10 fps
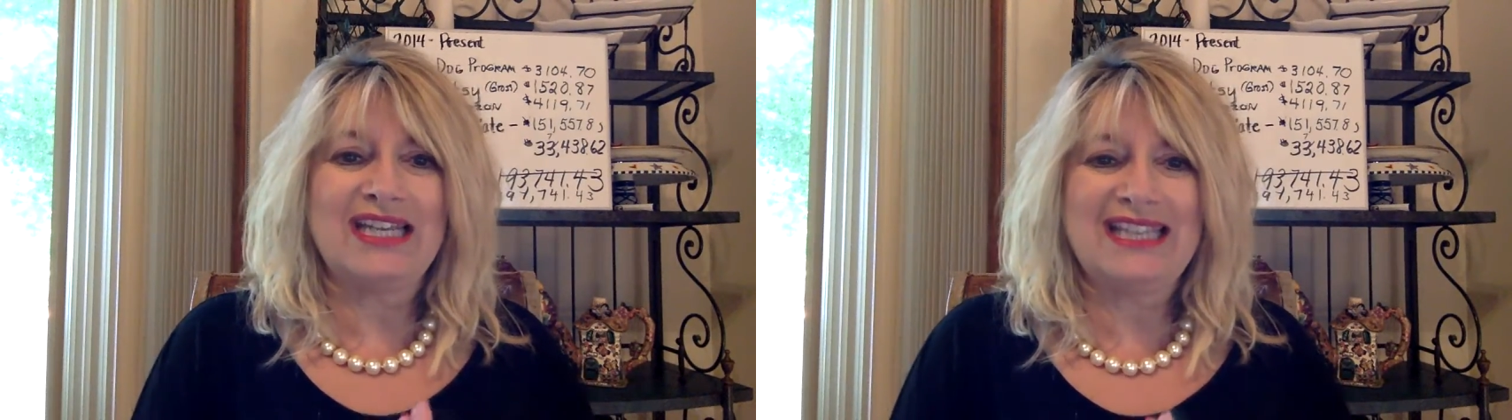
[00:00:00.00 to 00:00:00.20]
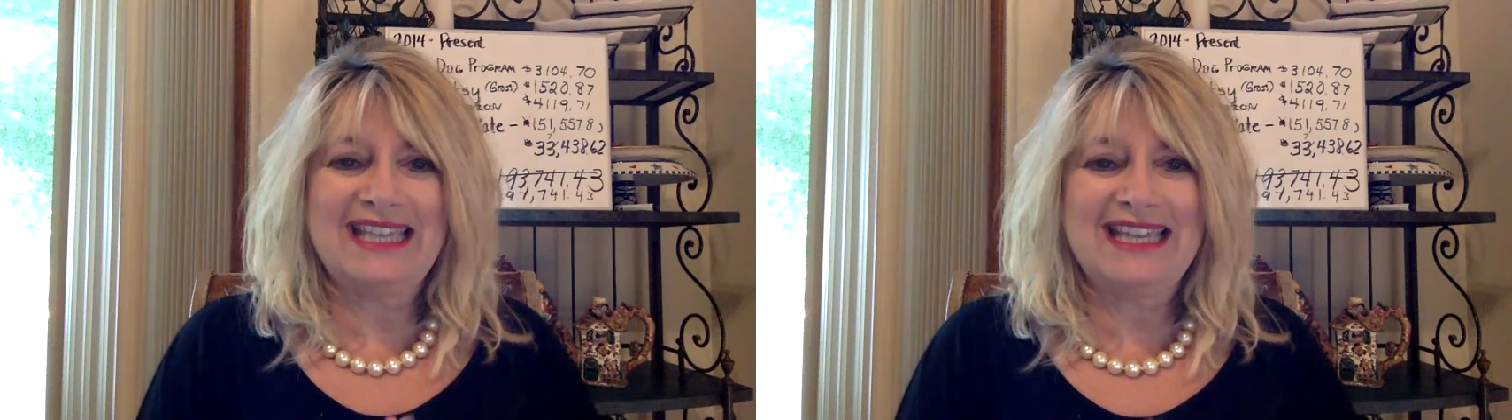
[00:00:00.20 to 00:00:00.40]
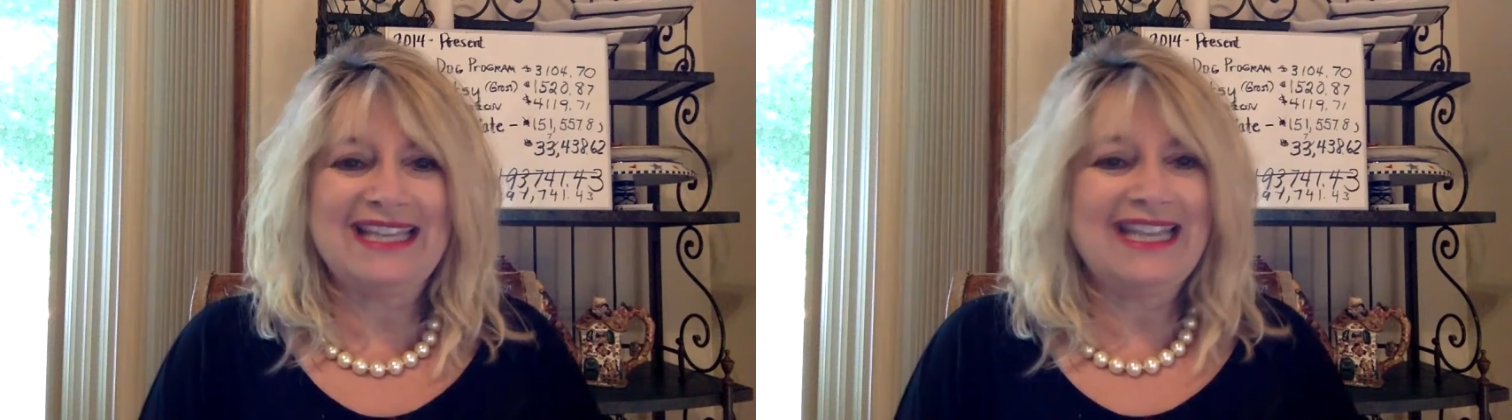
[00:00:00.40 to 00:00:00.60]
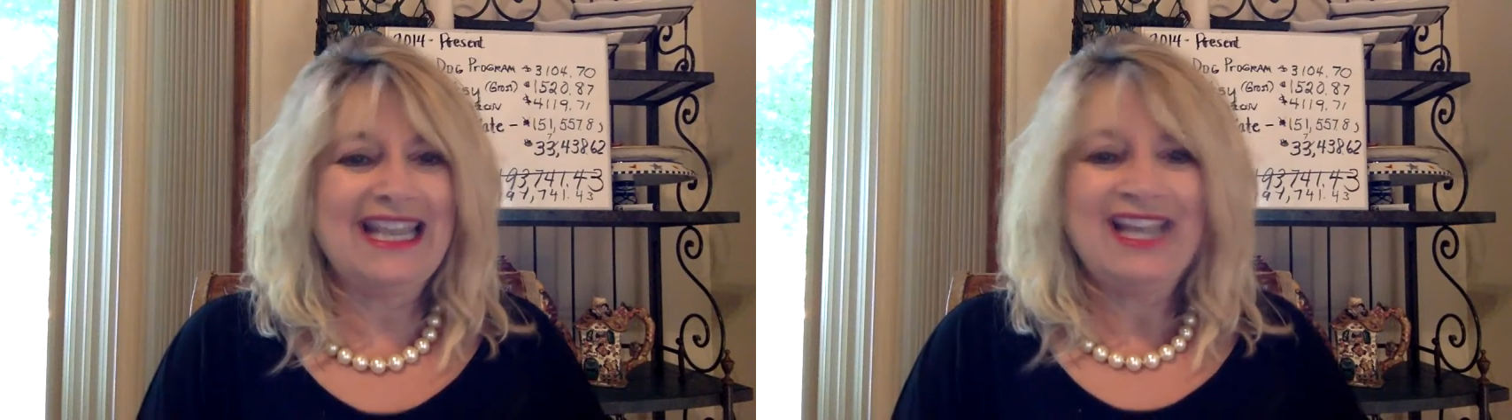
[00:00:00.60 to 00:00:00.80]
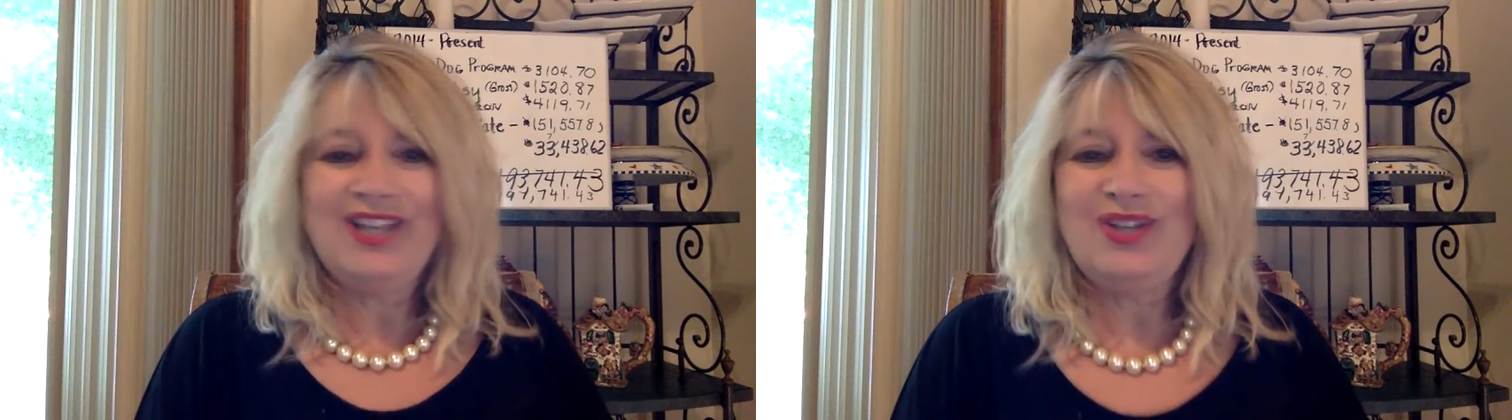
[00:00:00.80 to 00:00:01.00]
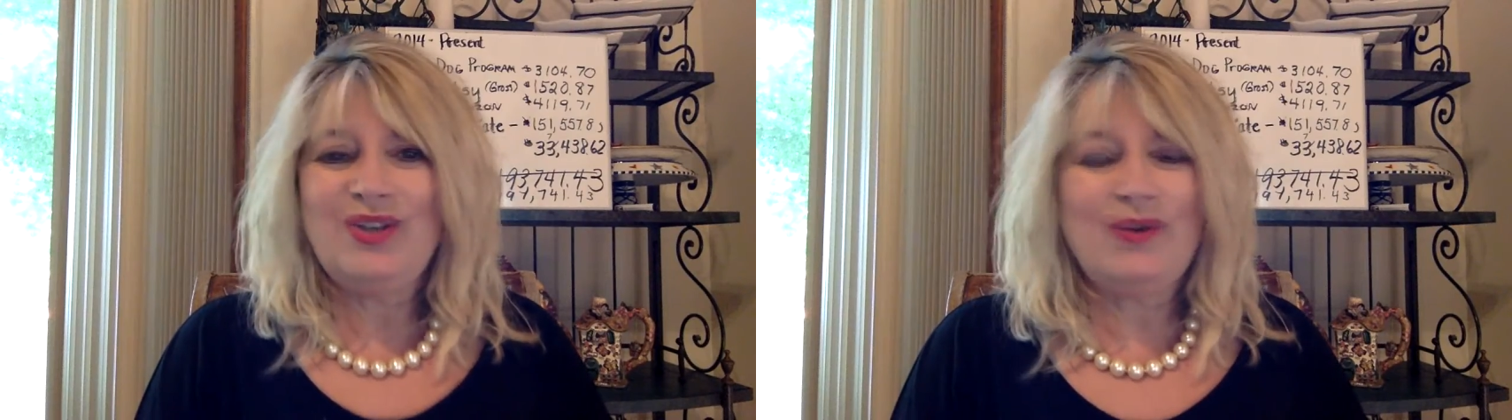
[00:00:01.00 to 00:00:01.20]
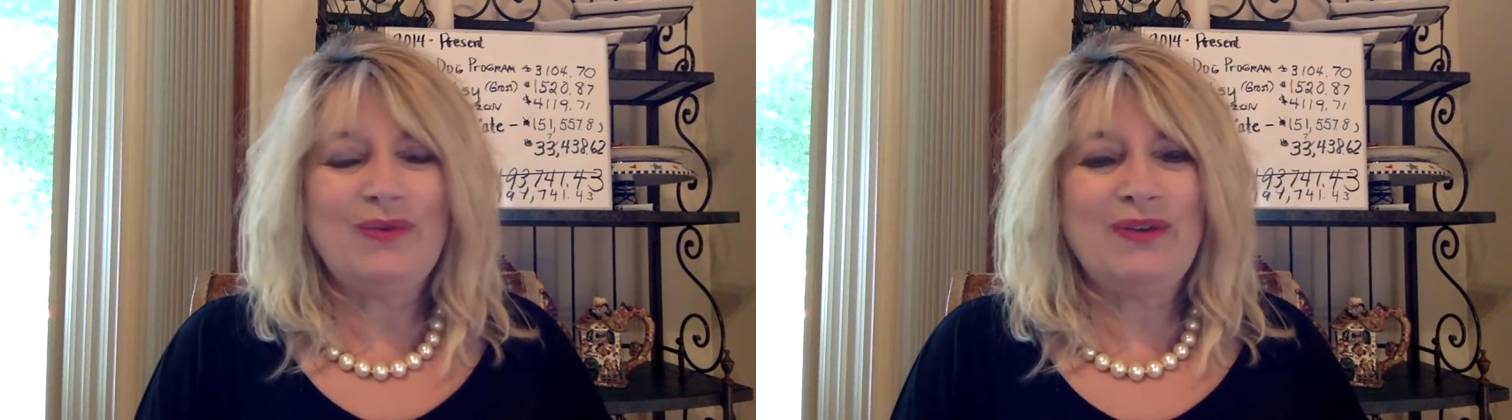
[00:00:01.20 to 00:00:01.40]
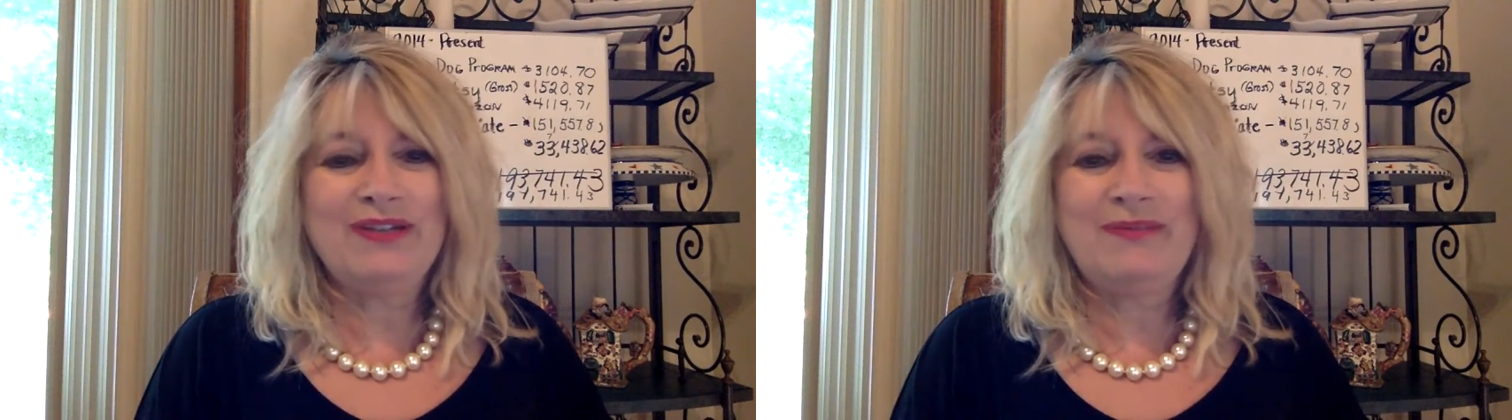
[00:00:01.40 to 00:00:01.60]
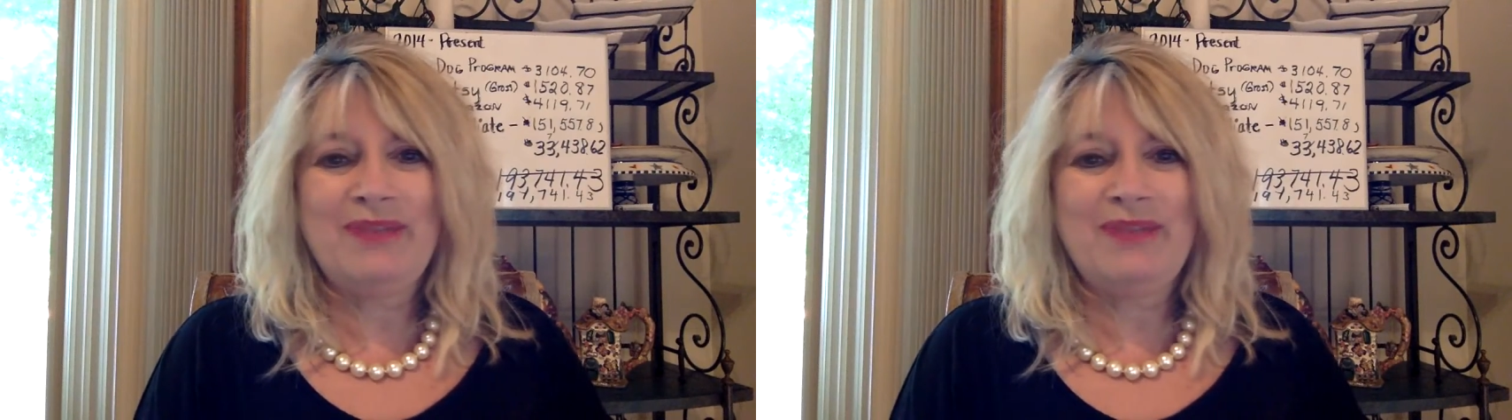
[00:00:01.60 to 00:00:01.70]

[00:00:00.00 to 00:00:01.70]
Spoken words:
Again, you don't want to